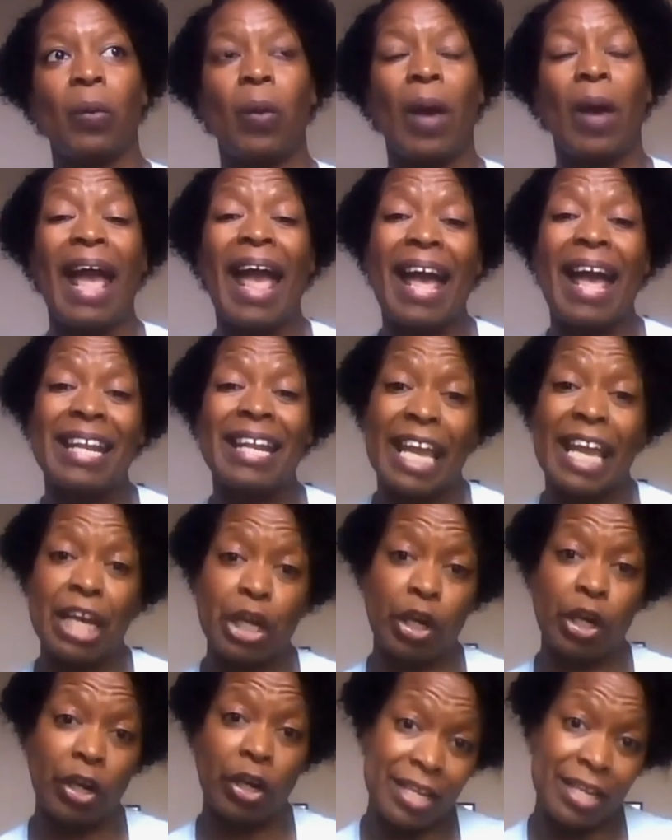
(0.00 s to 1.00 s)
had
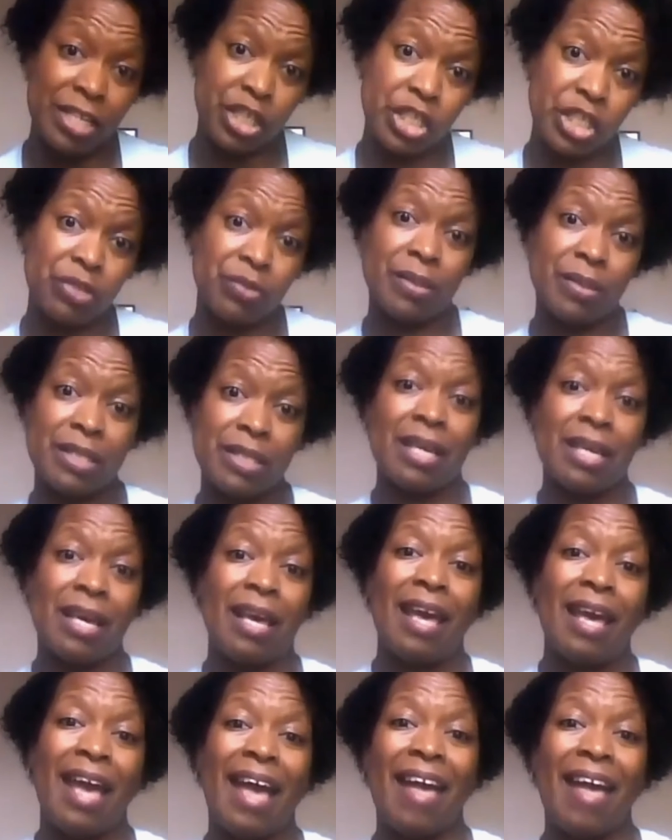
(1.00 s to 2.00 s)
anger issues,
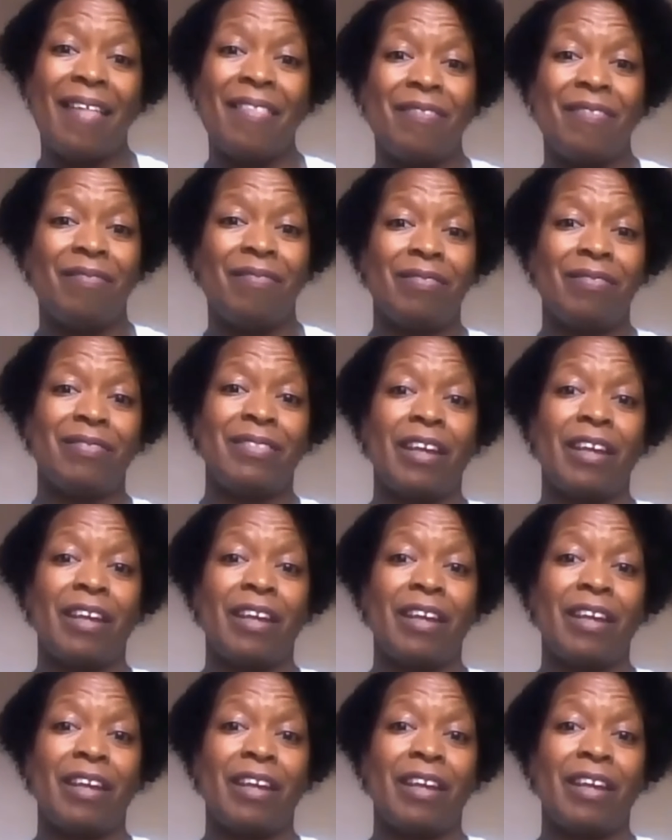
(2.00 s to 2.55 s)
and